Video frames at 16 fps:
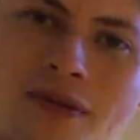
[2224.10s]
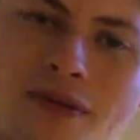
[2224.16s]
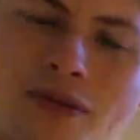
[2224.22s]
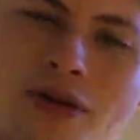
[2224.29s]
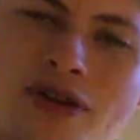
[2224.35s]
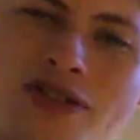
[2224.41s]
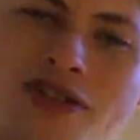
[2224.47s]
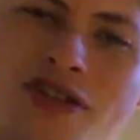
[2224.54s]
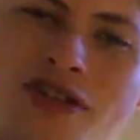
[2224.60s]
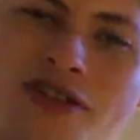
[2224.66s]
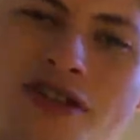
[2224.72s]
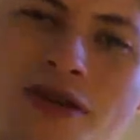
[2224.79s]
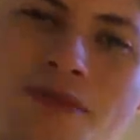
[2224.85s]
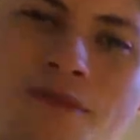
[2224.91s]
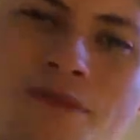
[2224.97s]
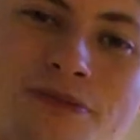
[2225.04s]
watch
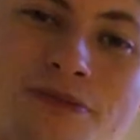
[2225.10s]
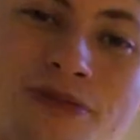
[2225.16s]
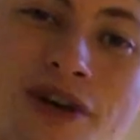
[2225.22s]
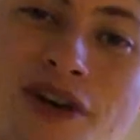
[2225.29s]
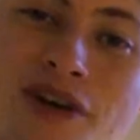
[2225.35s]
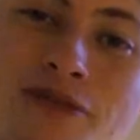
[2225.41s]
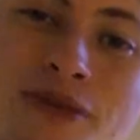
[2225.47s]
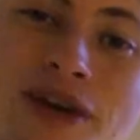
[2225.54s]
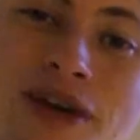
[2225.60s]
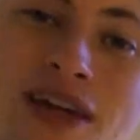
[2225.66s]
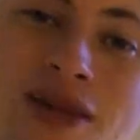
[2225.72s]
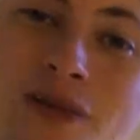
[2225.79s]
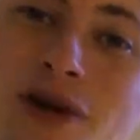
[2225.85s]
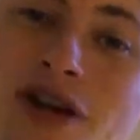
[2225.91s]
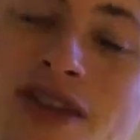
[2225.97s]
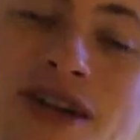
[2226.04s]
YouTube. Fair enough, mate. Get
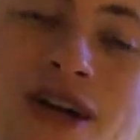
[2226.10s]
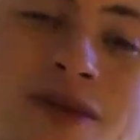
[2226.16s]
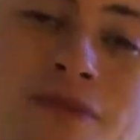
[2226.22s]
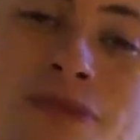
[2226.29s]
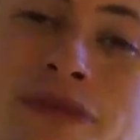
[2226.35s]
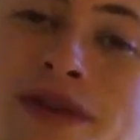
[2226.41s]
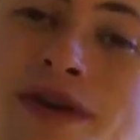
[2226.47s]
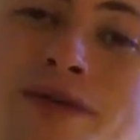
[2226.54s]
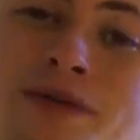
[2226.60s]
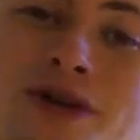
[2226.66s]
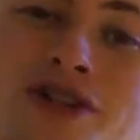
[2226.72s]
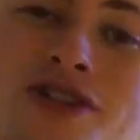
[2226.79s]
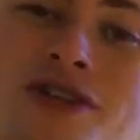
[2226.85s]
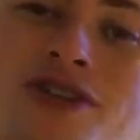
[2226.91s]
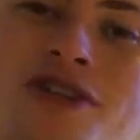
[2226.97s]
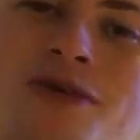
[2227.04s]
work done. You can watch
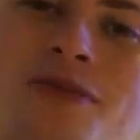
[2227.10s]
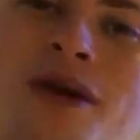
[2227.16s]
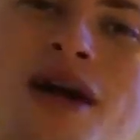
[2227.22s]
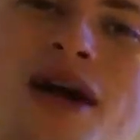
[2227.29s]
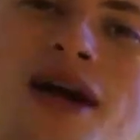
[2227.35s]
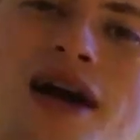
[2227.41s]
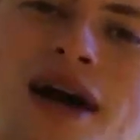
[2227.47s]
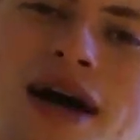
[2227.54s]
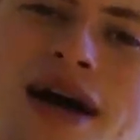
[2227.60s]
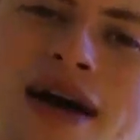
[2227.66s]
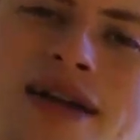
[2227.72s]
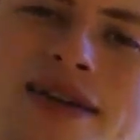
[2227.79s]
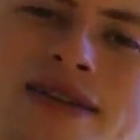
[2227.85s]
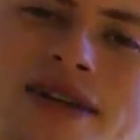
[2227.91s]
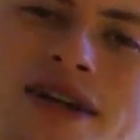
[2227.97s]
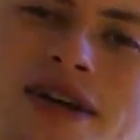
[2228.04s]
YouTube and
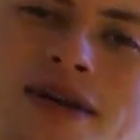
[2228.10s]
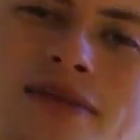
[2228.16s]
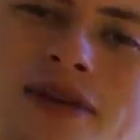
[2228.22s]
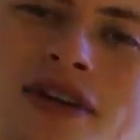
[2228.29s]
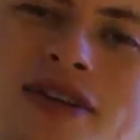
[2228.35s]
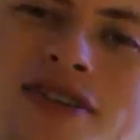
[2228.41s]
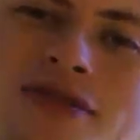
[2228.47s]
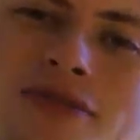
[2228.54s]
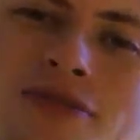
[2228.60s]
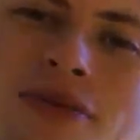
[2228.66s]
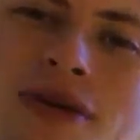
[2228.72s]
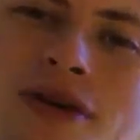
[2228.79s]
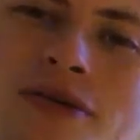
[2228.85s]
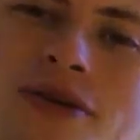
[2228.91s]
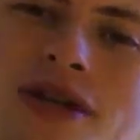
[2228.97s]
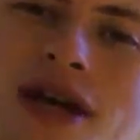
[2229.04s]
learning to
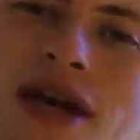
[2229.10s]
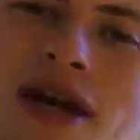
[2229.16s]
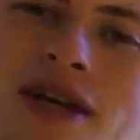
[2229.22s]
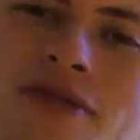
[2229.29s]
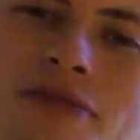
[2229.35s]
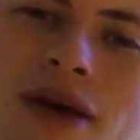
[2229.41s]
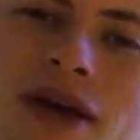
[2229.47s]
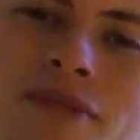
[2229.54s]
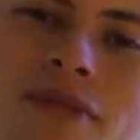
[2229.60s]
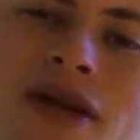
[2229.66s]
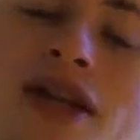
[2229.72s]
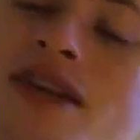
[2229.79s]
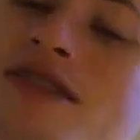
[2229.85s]
build and paint minis.